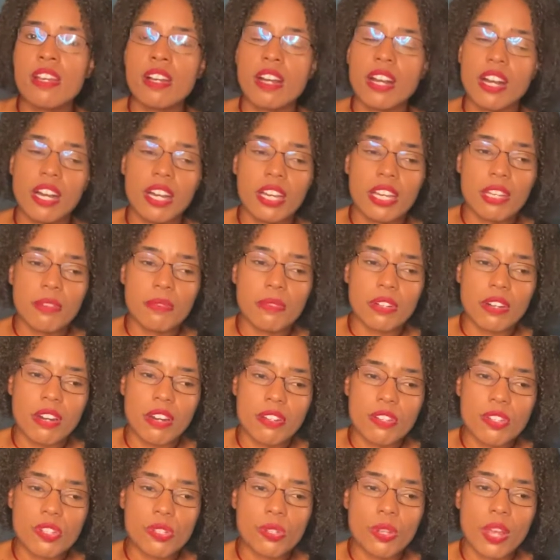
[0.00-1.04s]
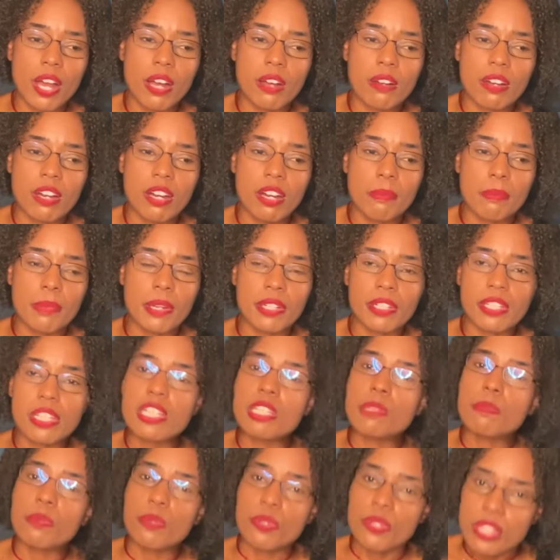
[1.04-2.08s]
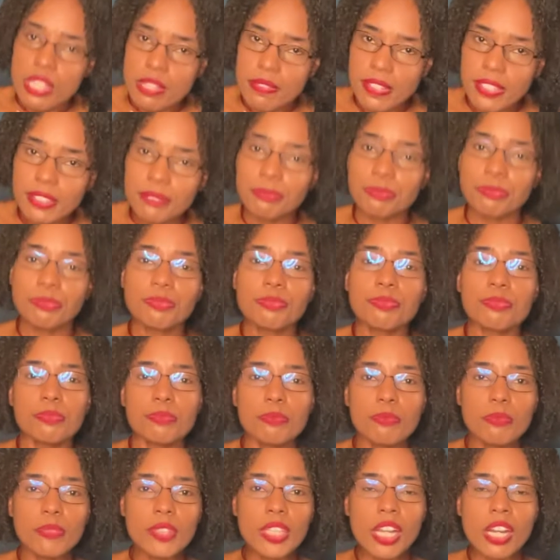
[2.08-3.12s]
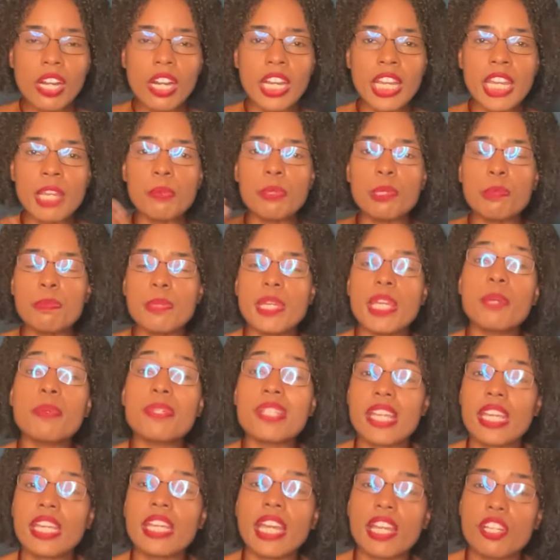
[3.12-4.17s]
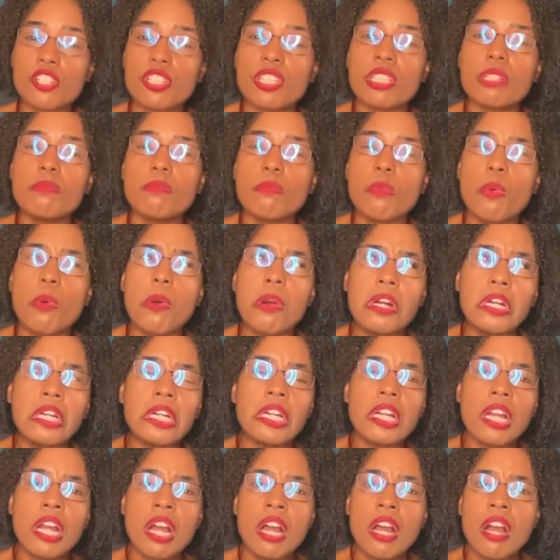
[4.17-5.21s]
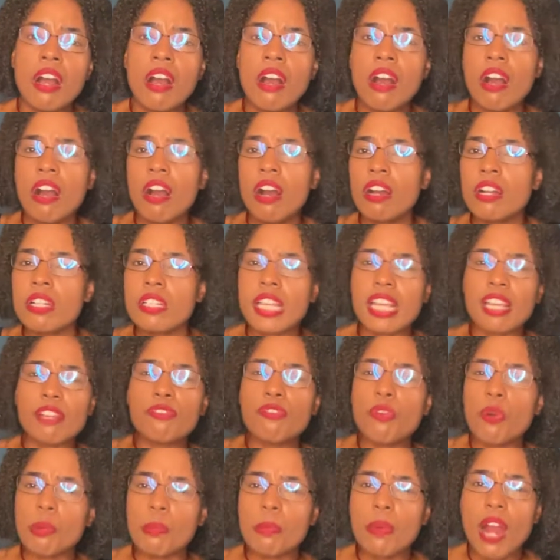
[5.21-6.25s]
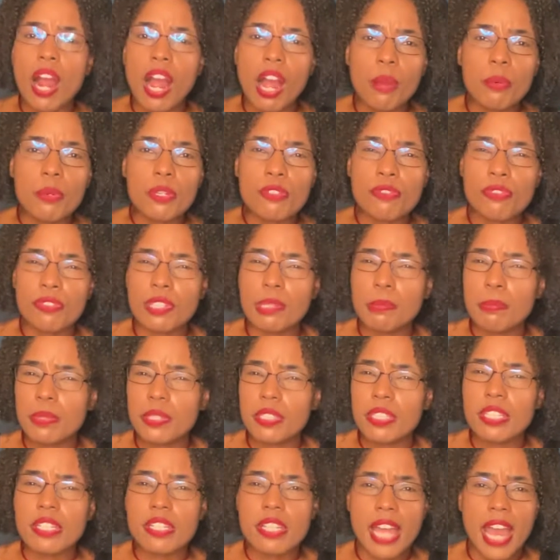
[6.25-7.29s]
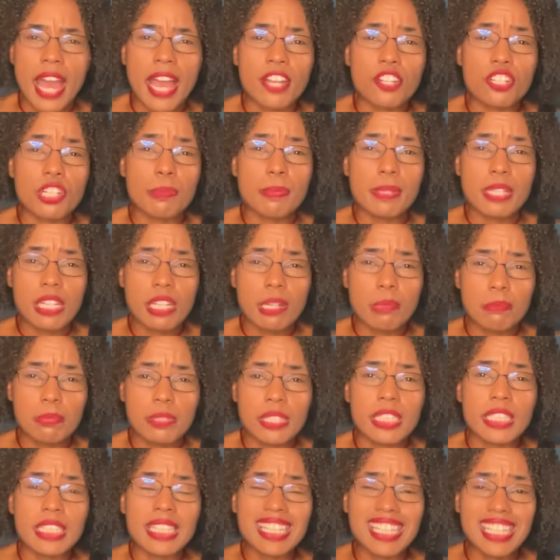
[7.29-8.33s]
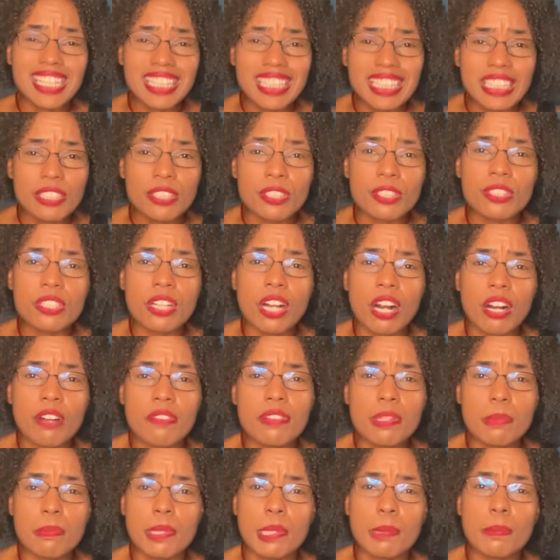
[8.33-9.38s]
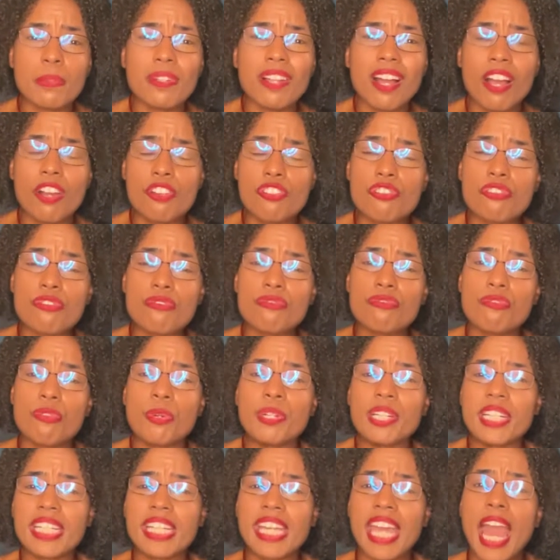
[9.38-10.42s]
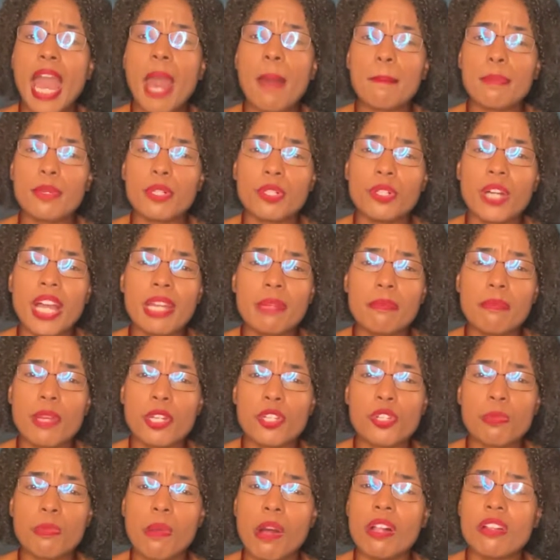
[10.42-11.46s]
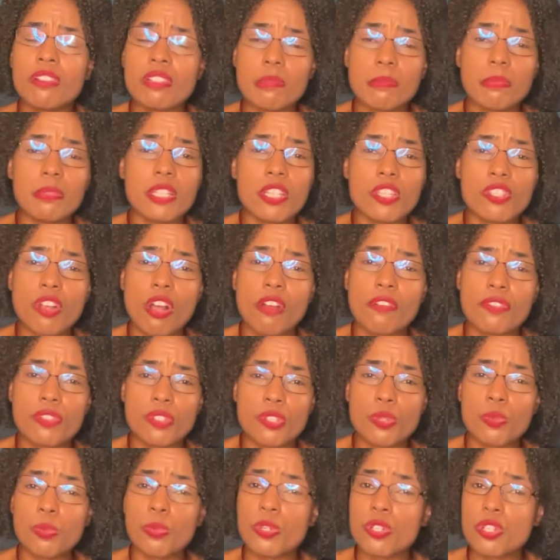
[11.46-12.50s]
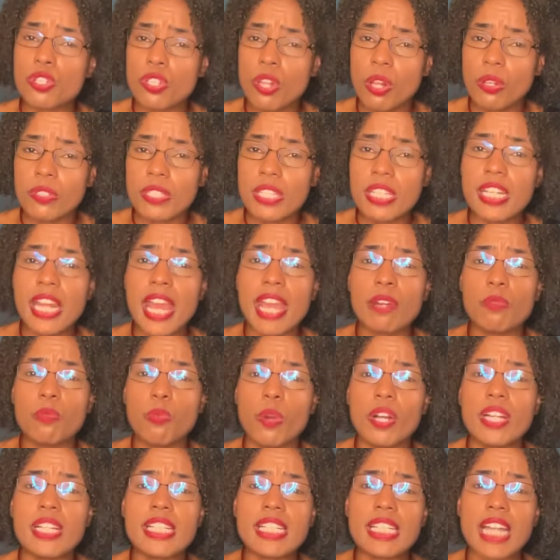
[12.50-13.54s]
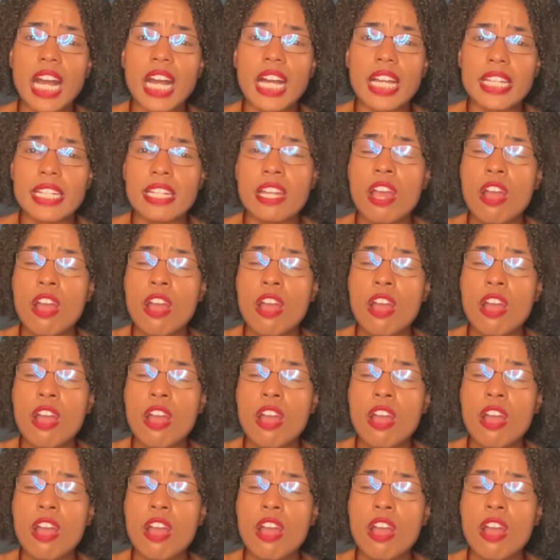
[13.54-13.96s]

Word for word: uh, in regards to how Americans perceive it. Uh, it would it would take actually more take four more hours for the building to actually be completely cleared of the people. one hundred forty Capitol and Metropolitan Police officers were assaulted, and one died